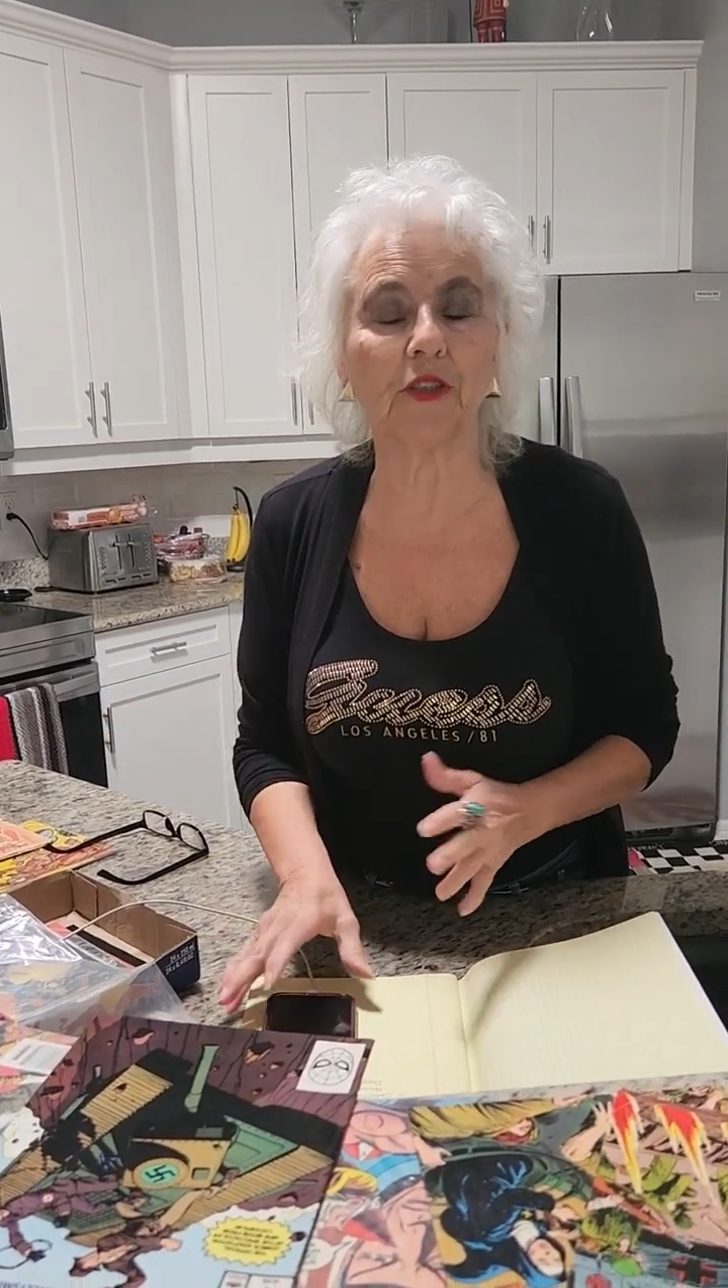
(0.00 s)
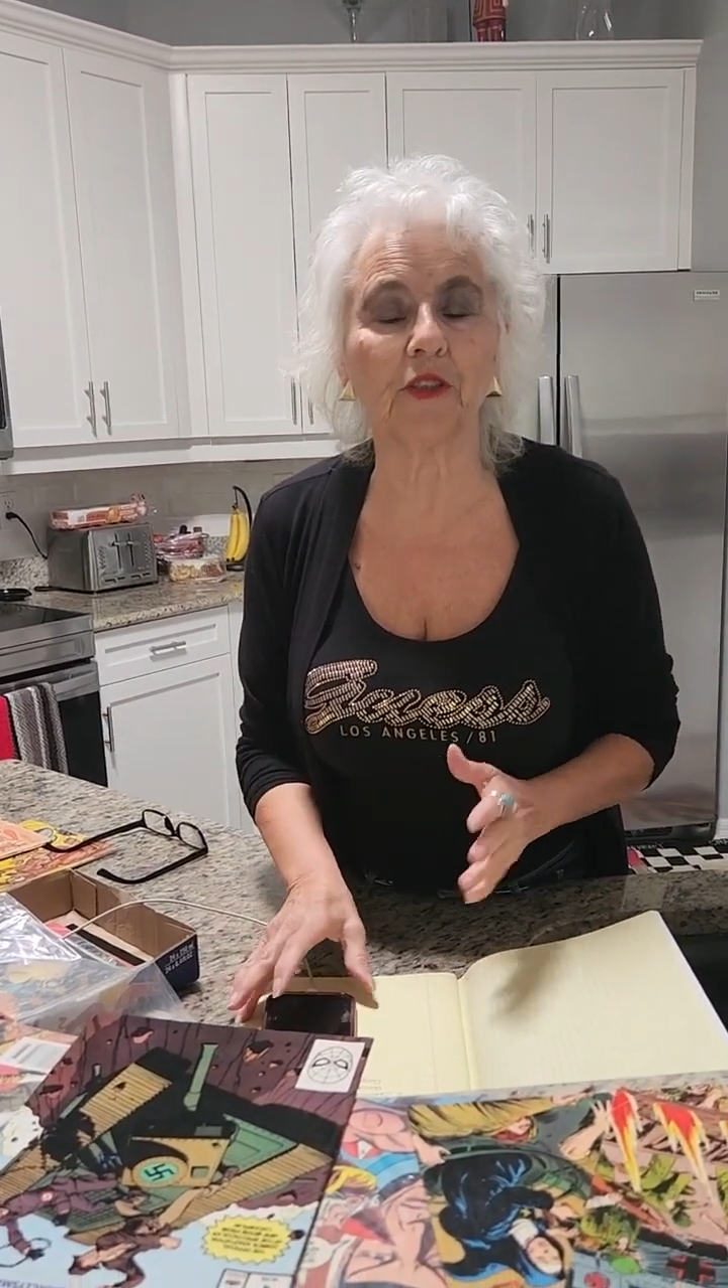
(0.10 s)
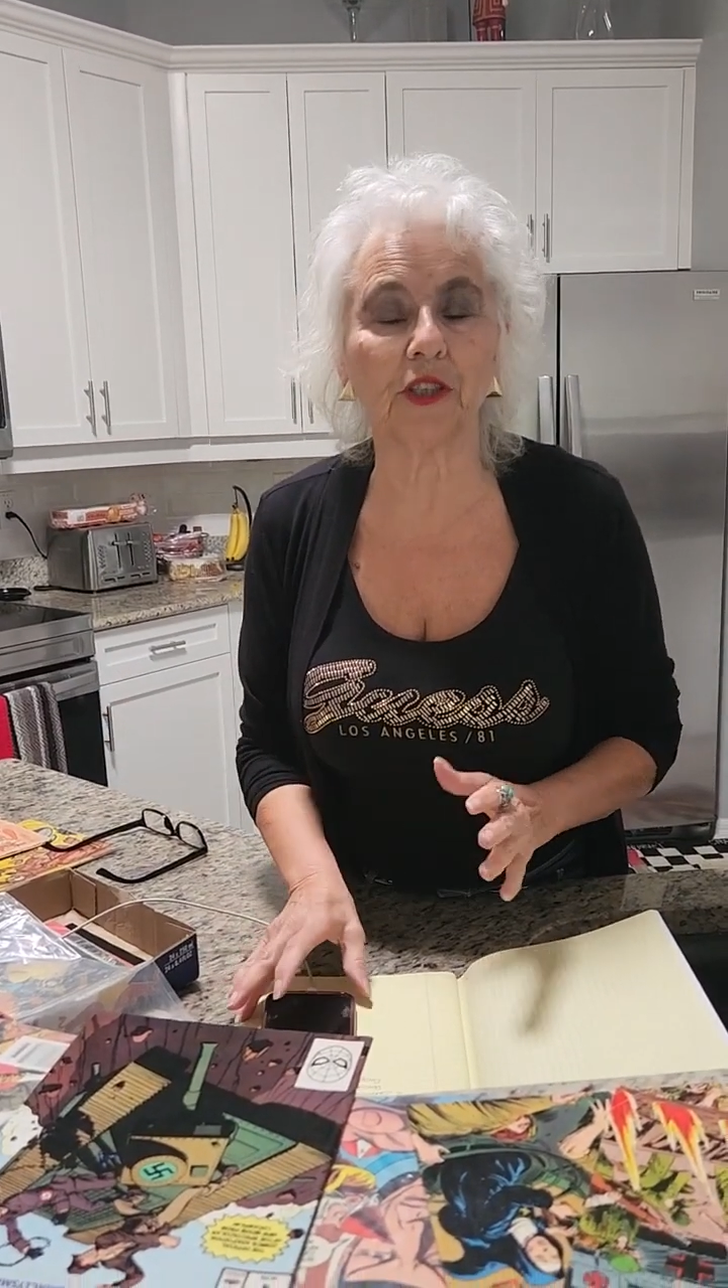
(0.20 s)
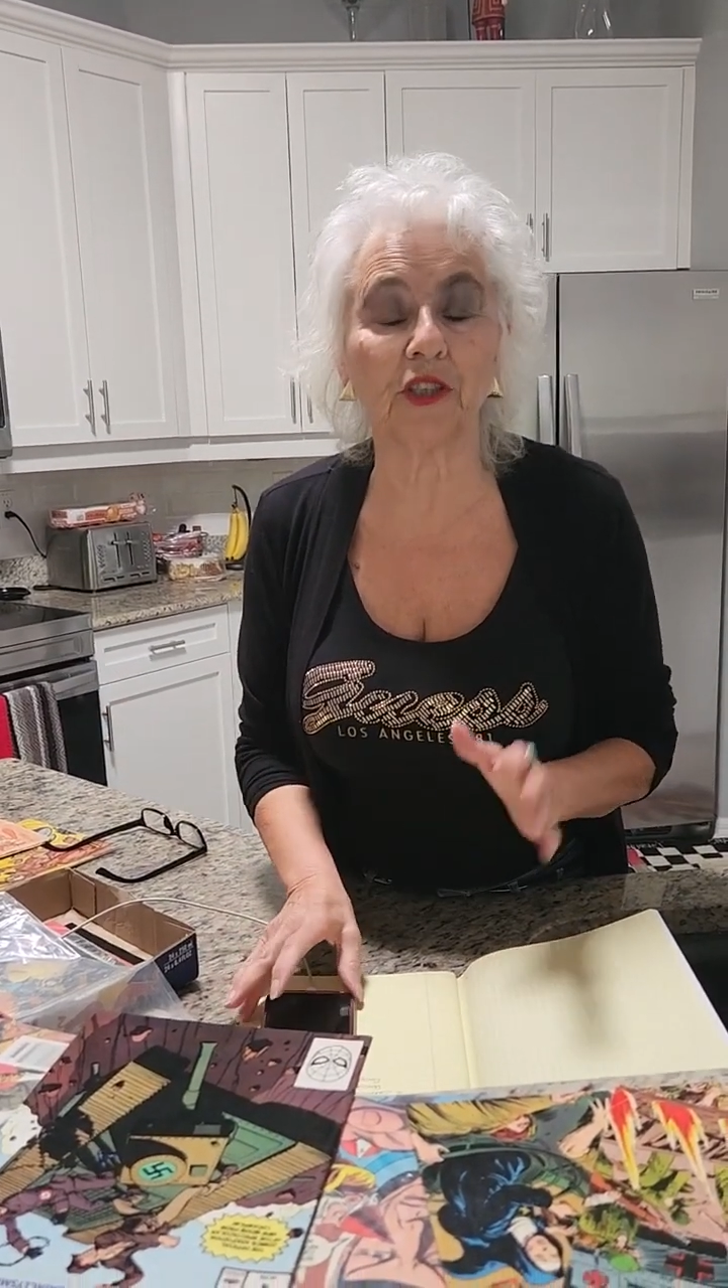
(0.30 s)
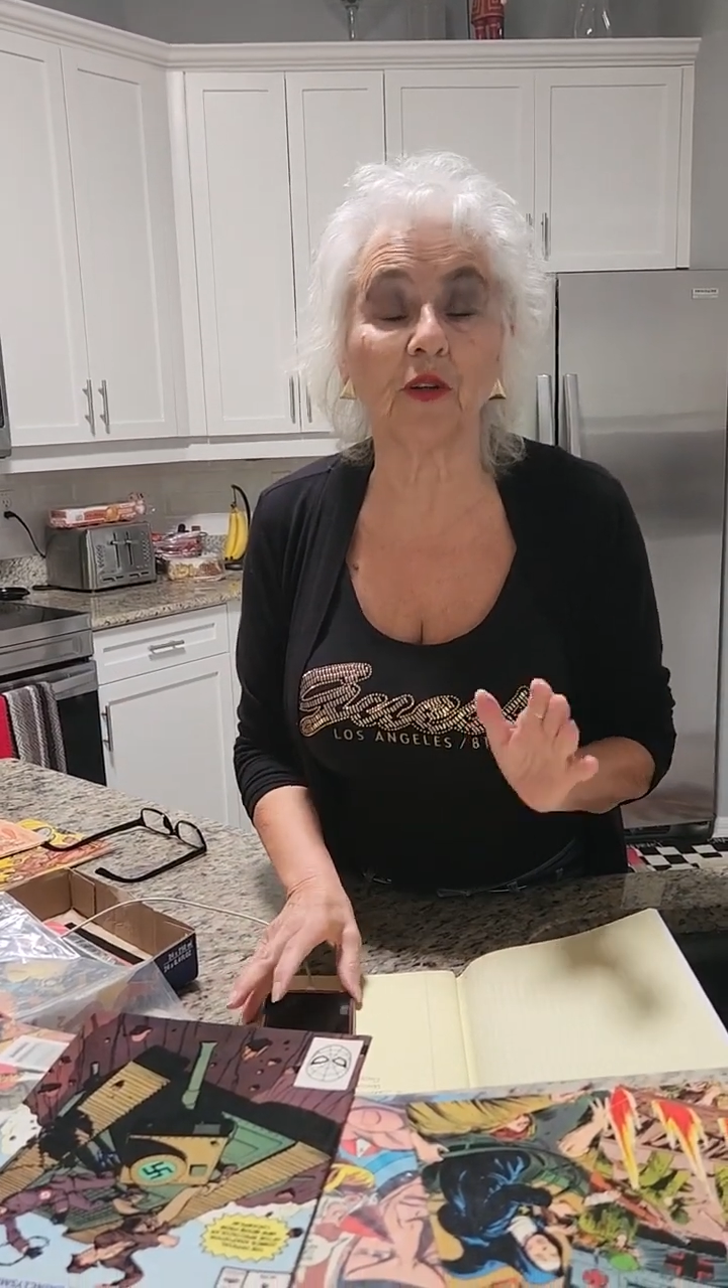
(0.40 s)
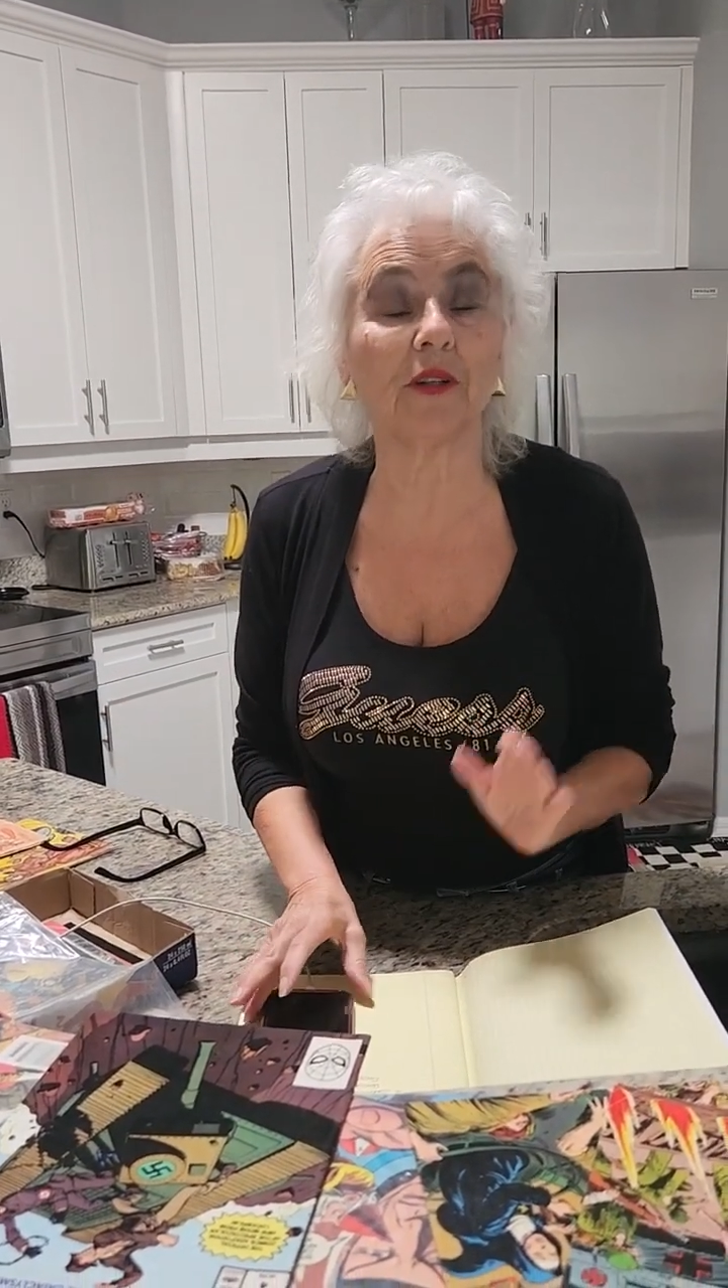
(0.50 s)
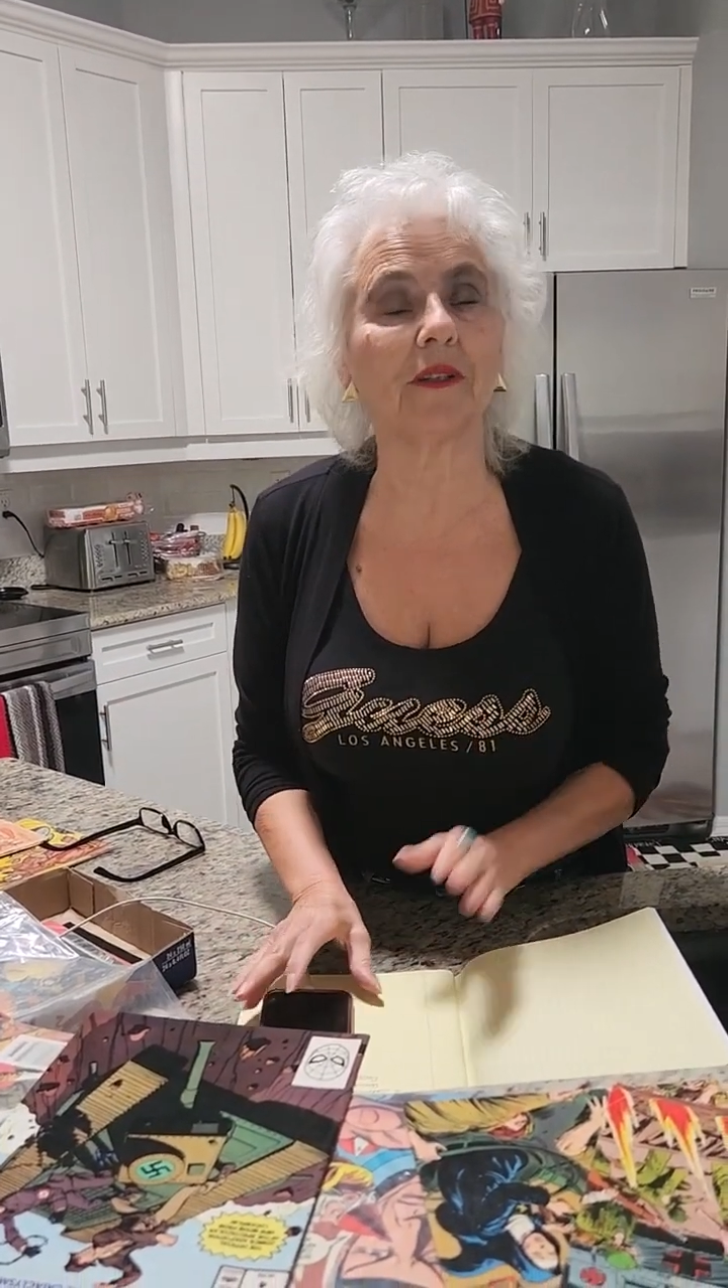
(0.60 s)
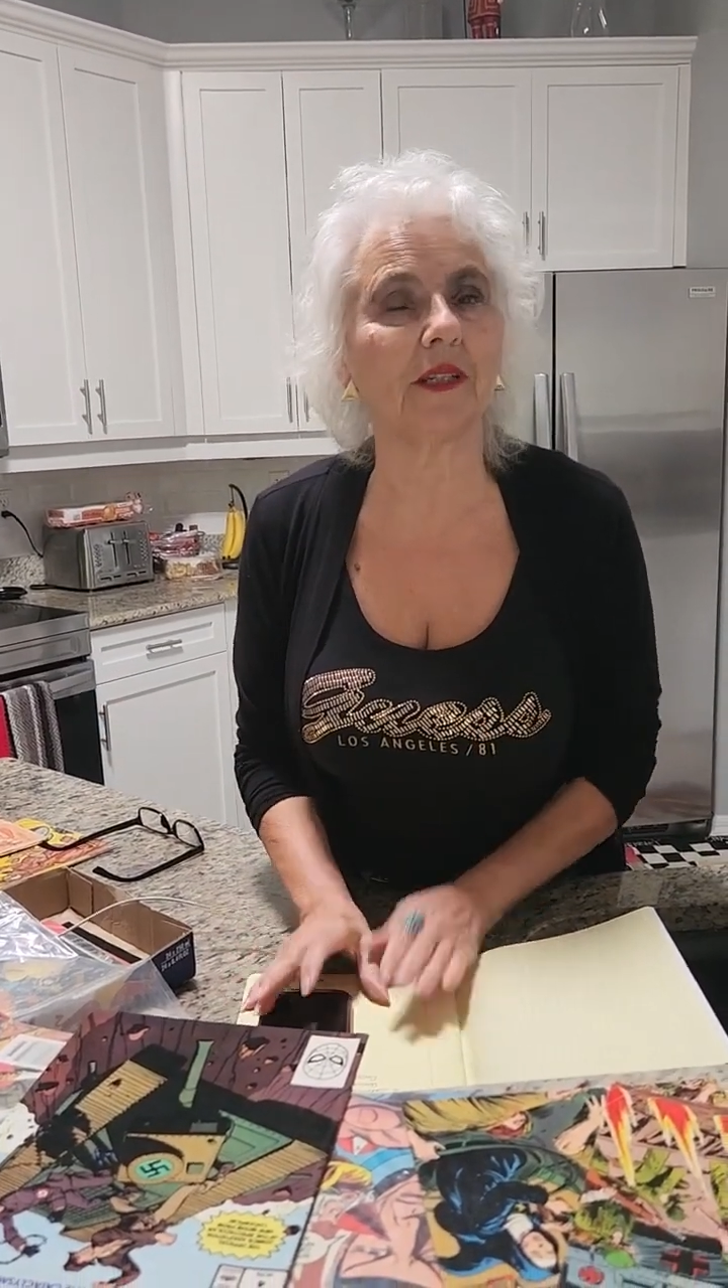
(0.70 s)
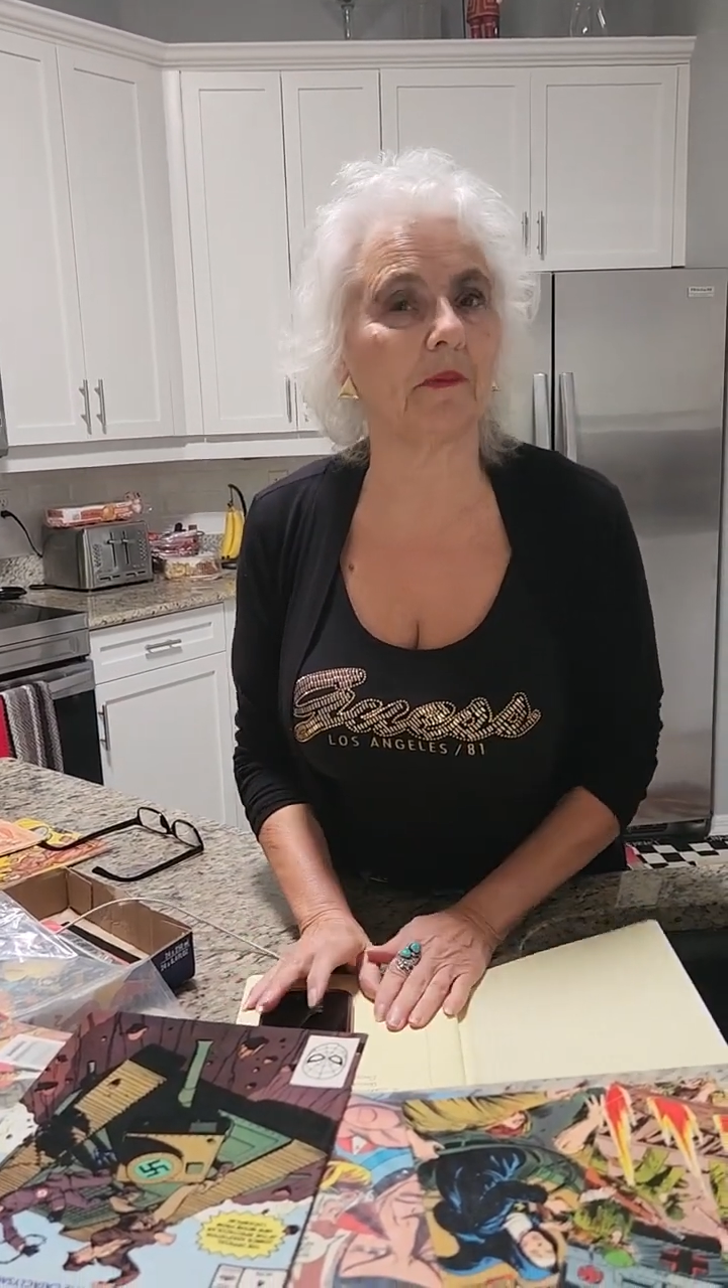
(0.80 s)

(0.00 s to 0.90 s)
learn in your